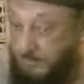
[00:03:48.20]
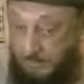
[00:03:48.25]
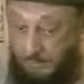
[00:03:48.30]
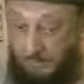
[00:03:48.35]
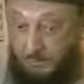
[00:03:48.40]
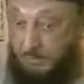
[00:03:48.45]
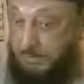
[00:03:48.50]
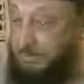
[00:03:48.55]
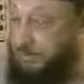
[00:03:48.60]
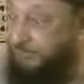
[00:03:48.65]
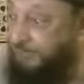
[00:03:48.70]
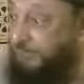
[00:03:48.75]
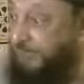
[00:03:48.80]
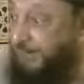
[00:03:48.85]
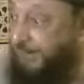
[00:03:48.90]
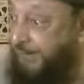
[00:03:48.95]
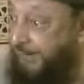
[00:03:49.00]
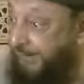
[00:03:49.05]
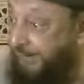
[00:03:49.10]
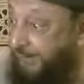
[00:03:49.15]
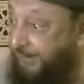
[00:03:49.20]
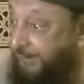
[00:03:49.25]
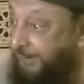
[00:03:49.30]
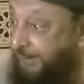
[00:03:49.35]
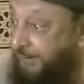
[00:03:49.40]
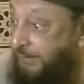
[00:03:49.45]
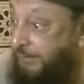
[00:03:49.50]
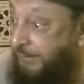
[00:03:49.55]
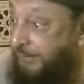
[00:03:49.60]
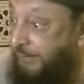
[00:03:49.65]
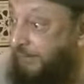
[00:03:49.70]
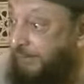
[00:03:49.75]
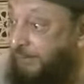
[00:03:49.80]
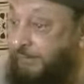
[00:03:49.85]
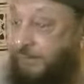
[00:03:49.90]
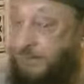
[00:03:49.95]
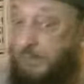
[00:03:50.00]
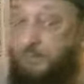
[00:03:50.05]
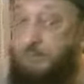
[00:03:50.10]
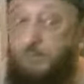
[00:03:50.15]
And they got a vehicle
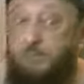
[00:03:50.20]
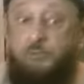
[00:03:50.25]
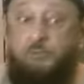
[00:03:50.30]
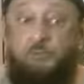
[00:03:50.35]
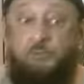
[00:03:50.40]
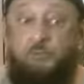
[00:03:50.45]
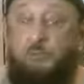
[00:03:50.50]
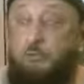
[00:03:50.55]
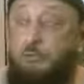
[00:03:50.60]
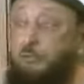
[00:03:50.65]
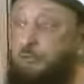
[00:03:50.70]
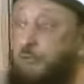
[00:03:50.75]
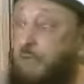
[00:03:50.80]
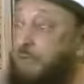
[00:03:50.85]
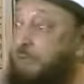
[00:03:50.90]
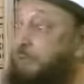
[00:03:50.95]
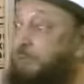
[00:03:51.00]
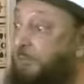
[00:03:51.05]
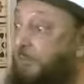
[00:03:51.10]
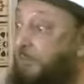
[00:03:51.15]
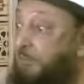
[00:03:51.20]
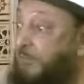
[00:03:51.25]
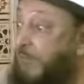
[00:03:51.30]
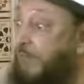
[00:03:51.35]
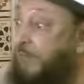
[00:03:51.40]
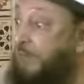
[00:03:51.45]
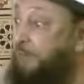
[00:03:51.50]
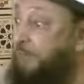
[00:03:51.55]
in which you can transport